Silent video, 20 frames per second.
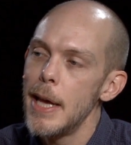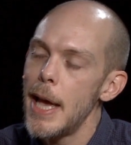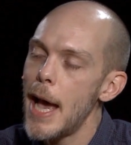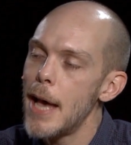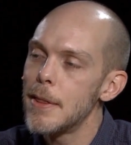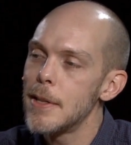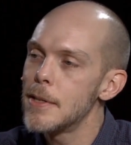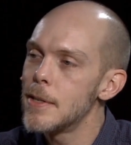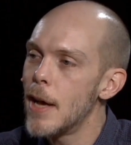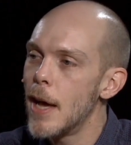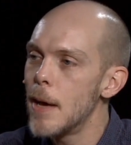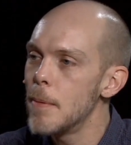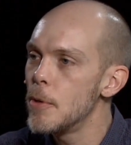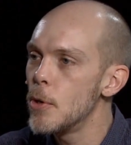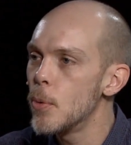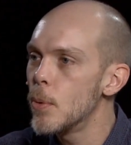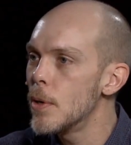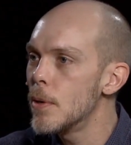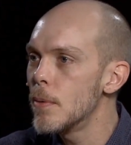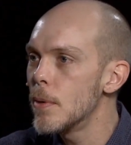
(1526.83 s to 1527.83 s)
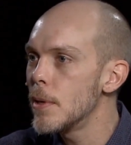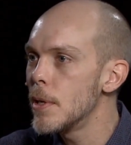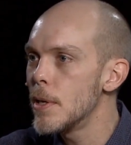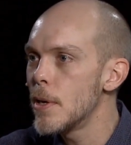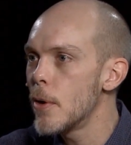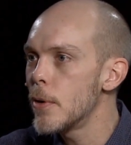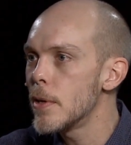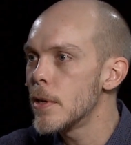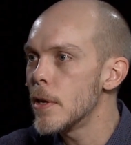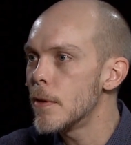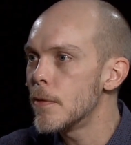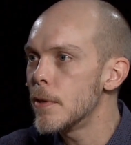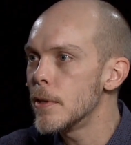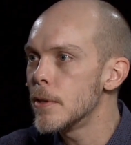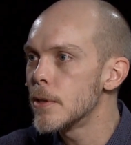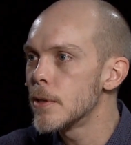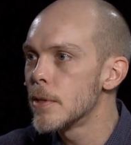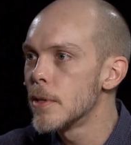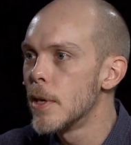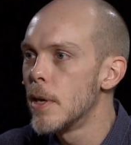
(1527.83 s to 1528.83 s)
At the time, you wouldn't really know the
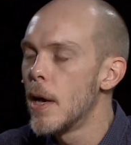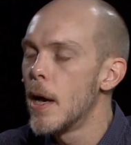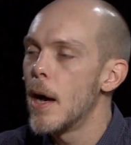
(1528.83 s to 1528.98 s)
difference.